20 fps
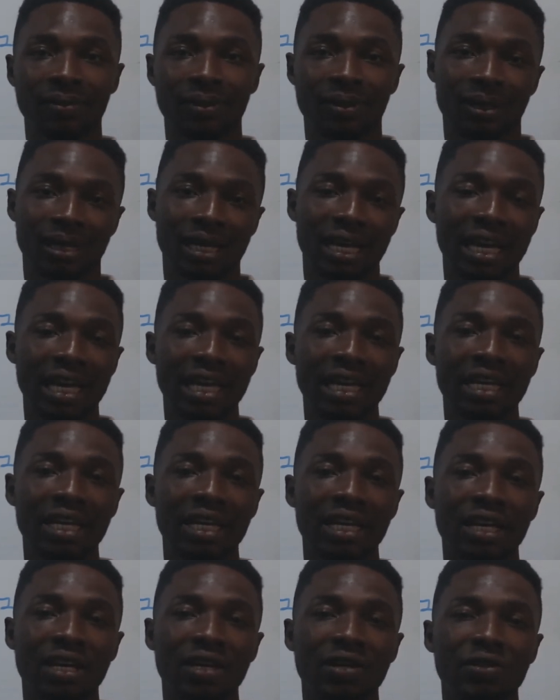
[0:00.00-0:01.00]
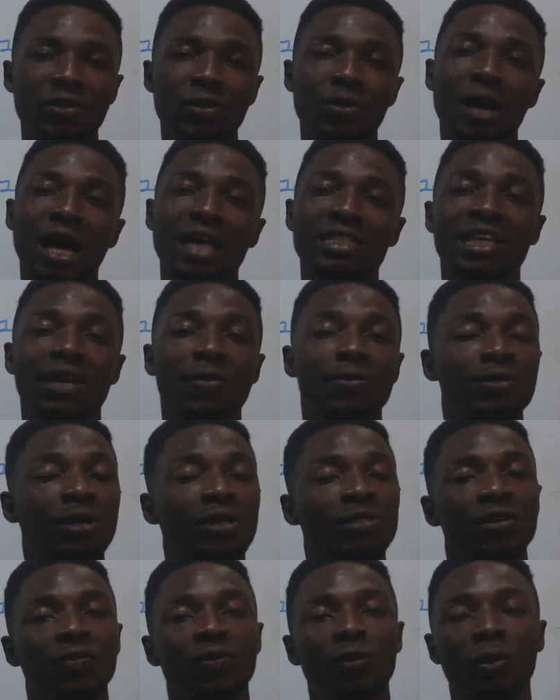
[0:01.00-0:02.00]
Okay? So as a
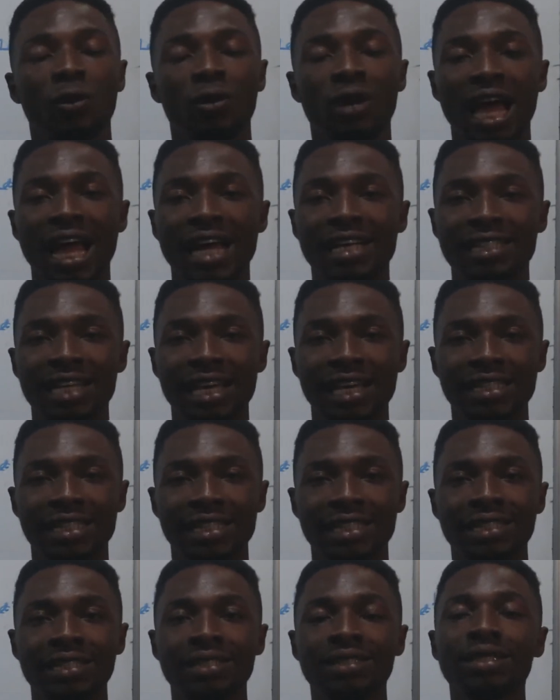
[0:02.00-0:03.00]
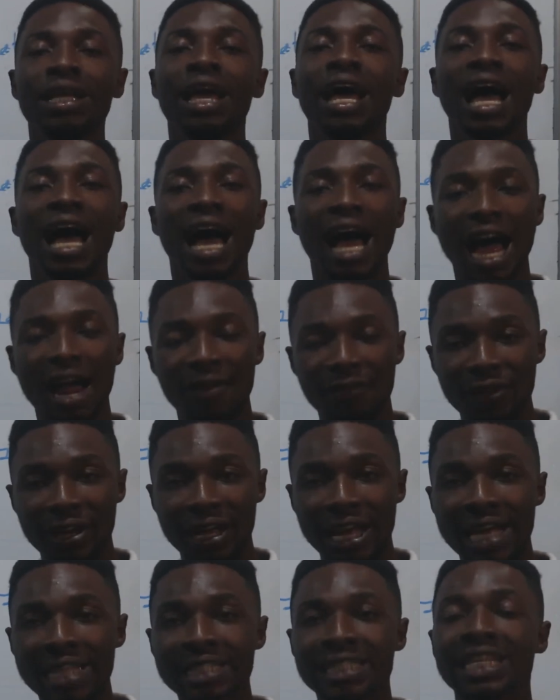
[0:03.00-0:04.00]
result of colonization,
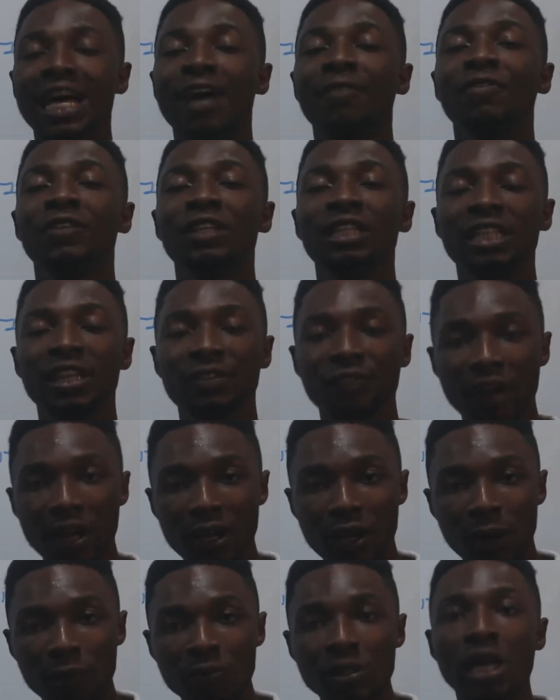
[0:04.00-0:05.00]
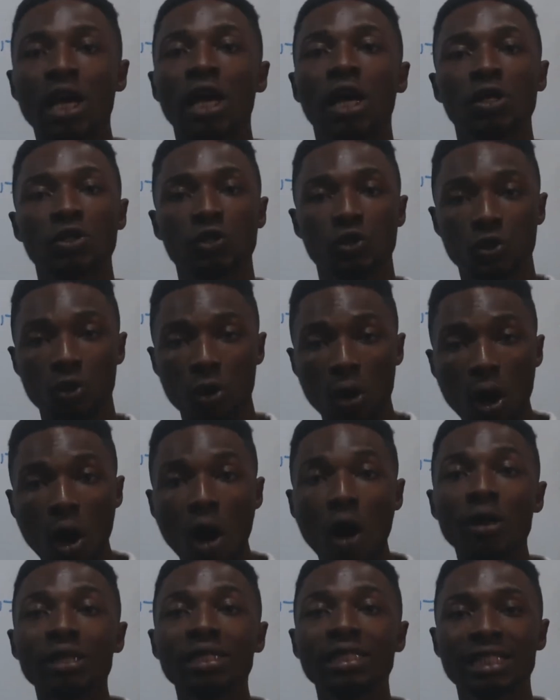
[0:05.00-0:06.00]
Africans have developed
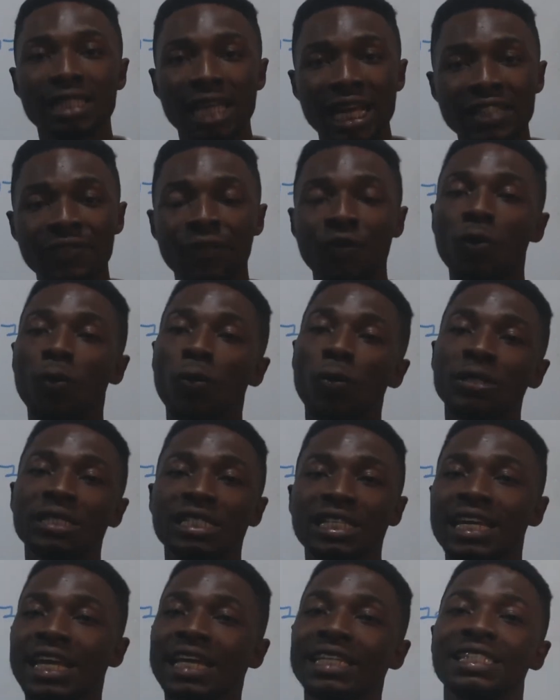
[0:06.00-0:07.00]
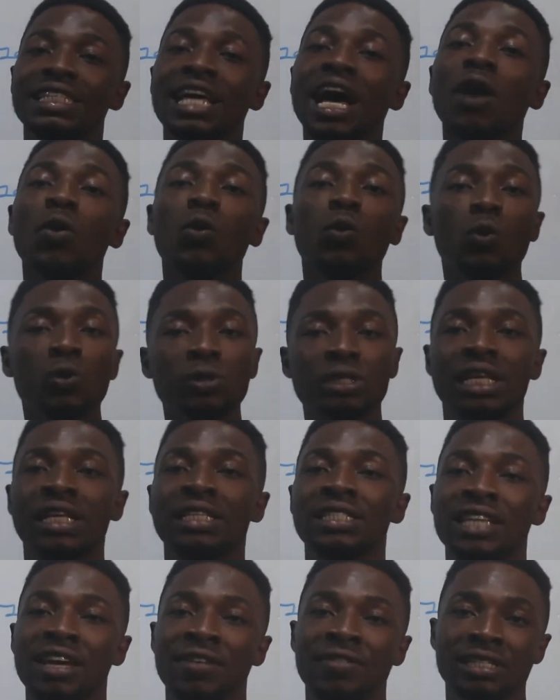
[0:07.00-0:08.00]
strong taste for continental goods and
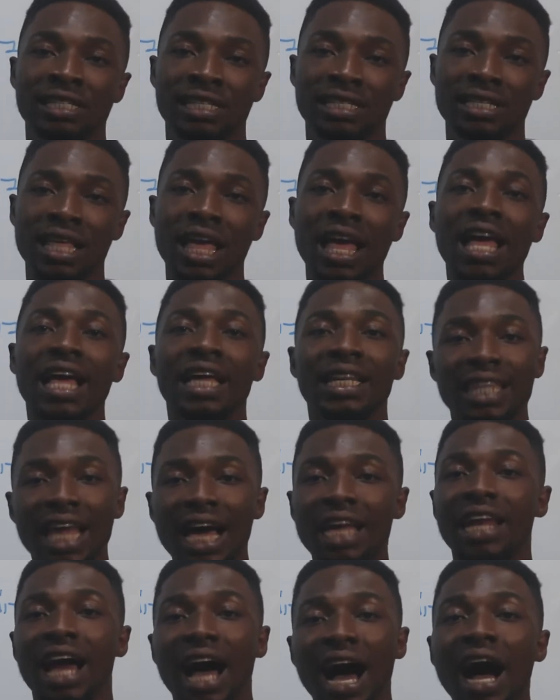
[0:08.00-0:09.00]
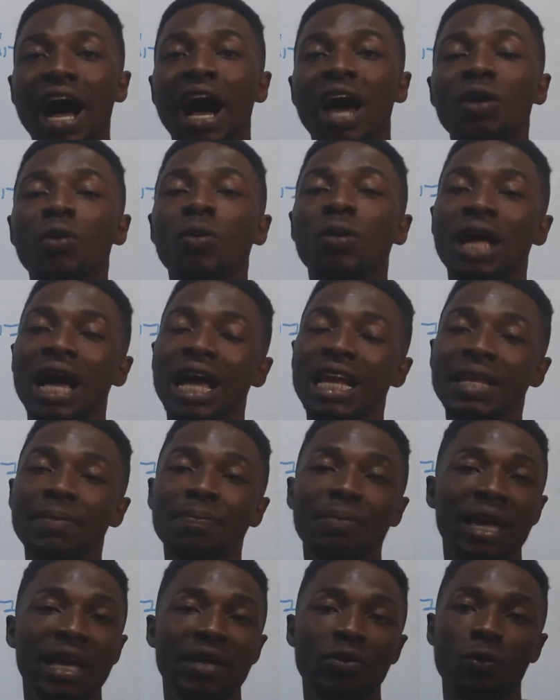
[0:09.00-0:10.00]
services than our locally
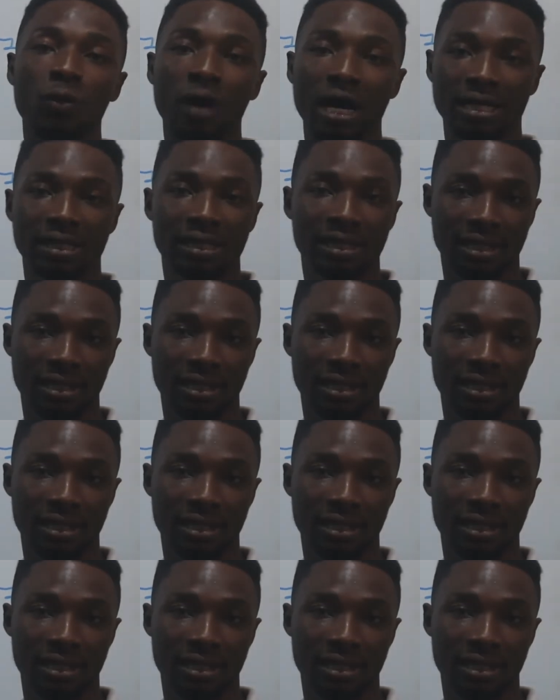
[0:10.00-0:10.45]
made ones.